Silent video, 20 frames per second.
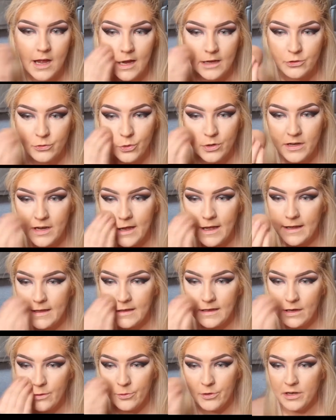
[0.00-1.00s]
I don't
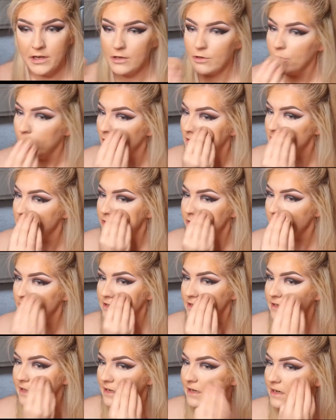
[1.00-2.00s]
think I want to contour
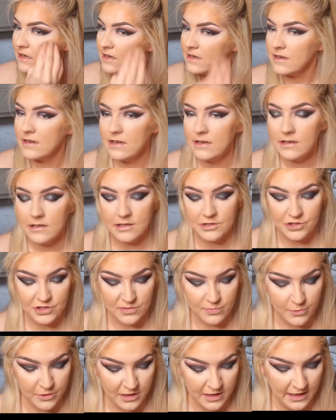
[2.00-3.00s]
today. I
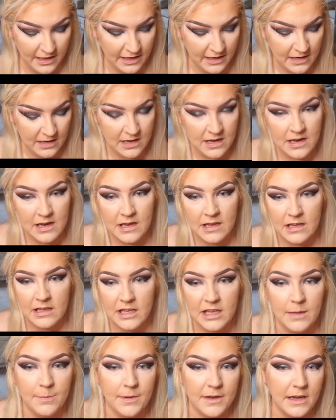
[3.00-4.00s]
just want
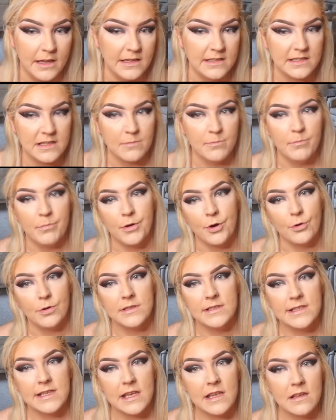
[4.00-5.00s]
to keep it nice and
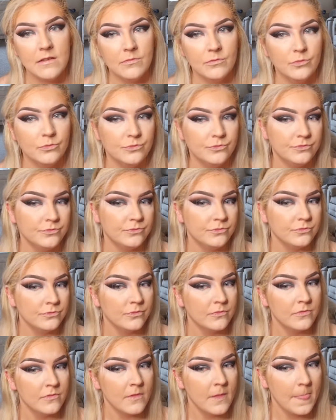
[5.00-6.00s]
bronzy.
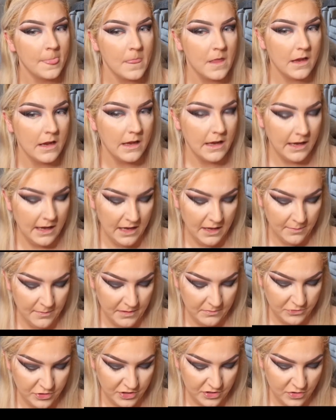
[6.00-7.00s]
Um,
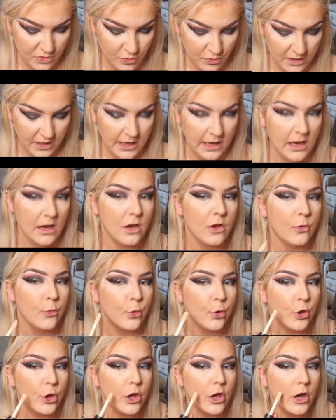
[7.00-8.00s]
I'm just going to
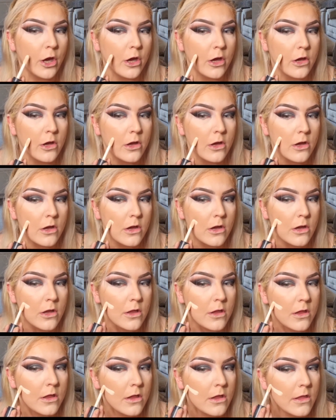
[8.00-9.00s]
cut
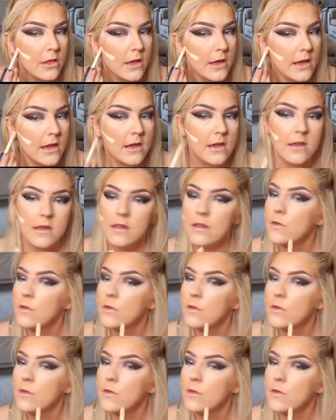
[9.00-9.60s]
that.